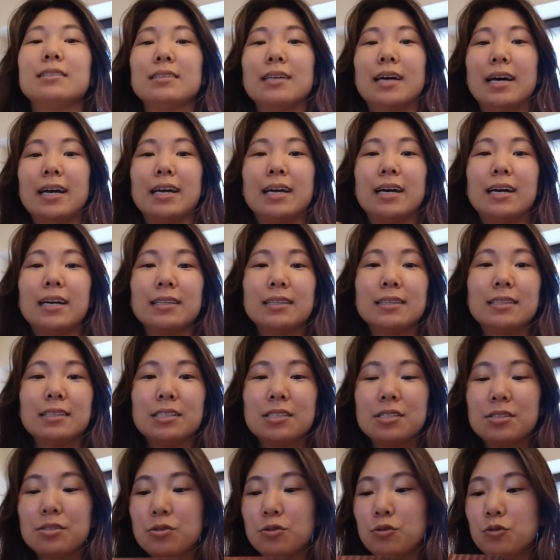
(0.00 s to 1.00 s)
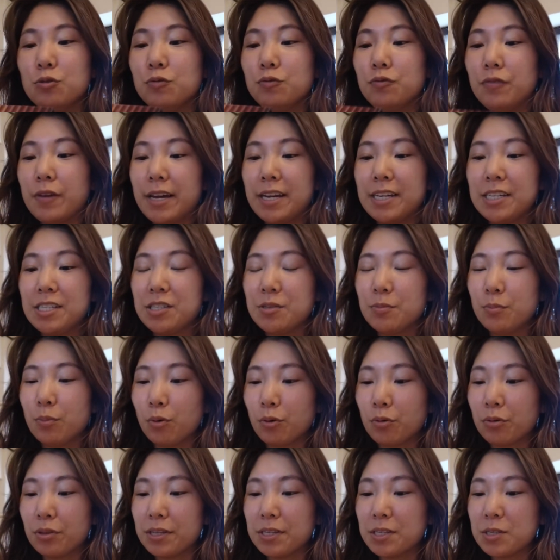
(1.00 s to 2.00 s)
I got this Too Faced
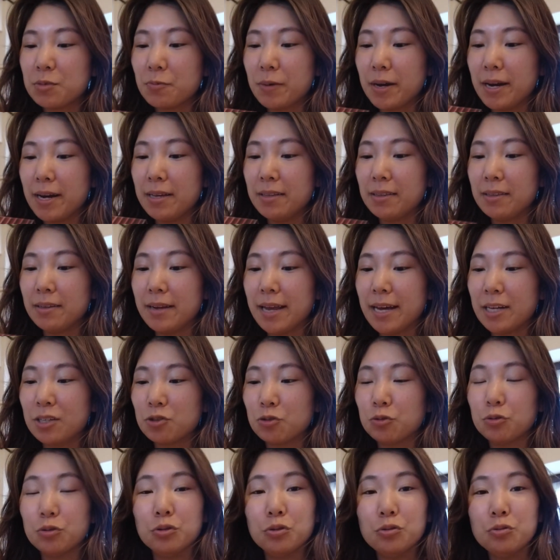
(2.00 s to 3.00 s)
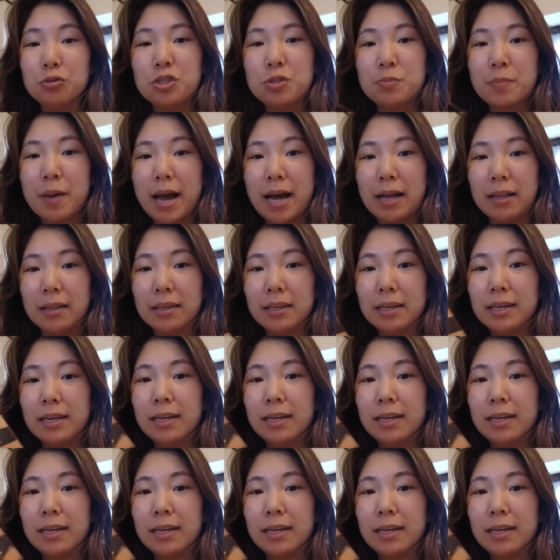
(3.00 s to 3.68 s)
Born This Way the Natural Nudes palette,